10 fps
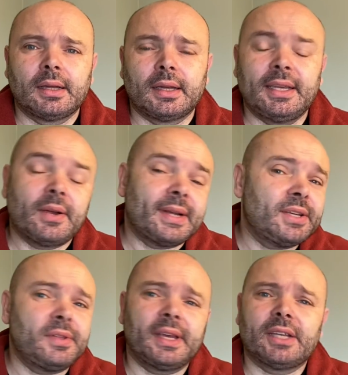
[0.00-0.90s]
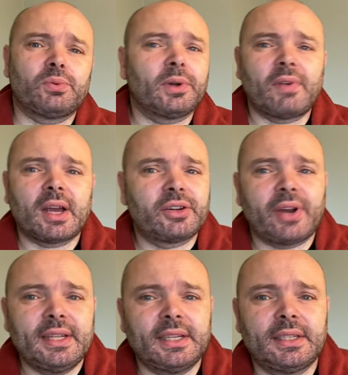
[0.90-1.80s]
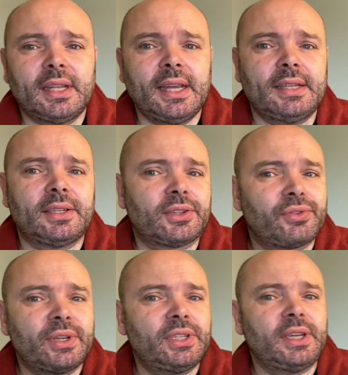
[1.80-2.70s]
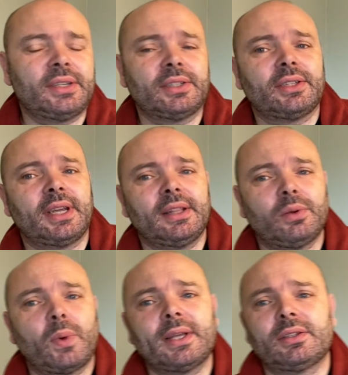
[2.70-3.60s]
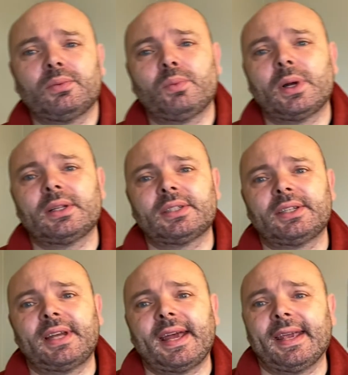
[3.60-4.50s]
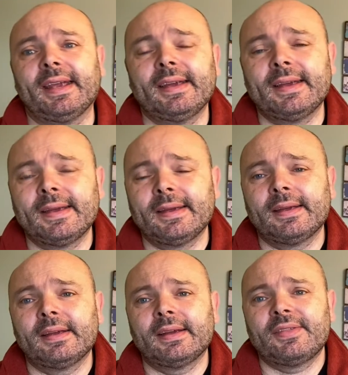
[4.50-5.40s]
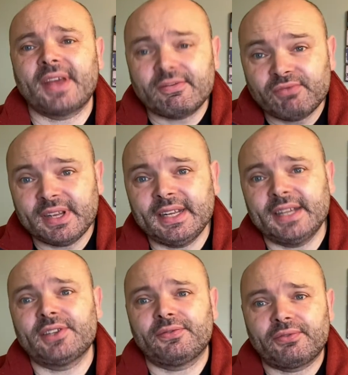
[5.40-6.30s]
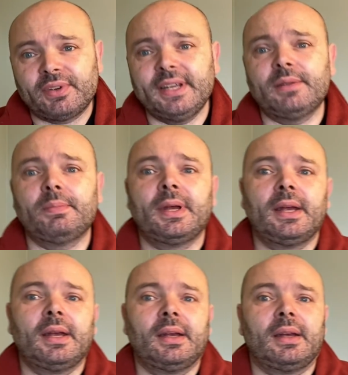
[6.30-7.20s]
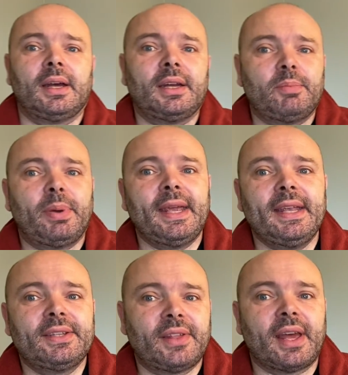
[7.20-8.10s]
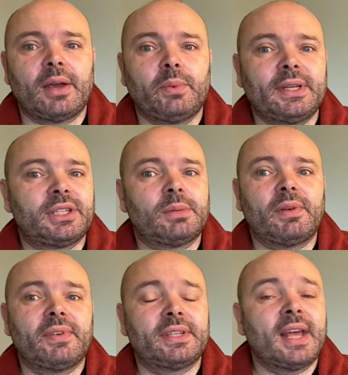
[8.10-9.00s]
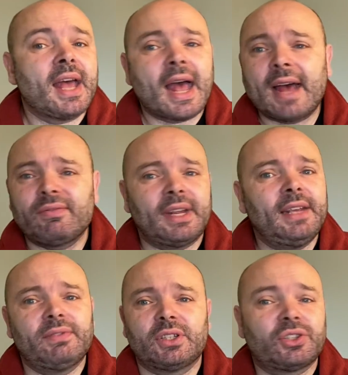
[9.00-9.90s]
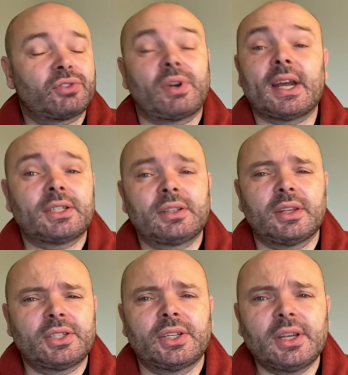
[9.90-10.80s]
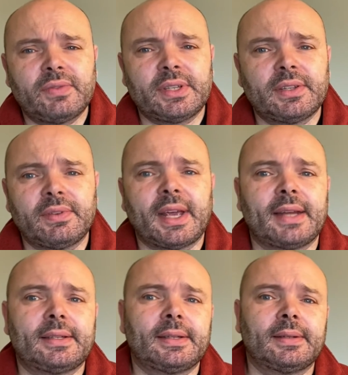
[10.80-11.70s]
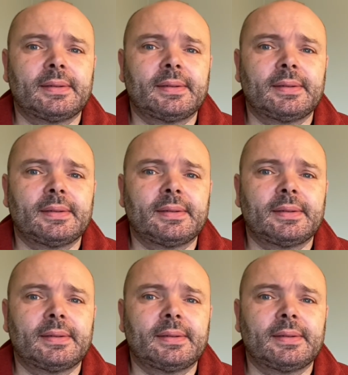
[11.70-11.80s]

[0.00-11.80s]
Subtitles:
You know, I do think it's one of our greatest needs as Christians in the Western world today. There really is a freedom and a peace there which some of us haven't even scratched the surface of yet.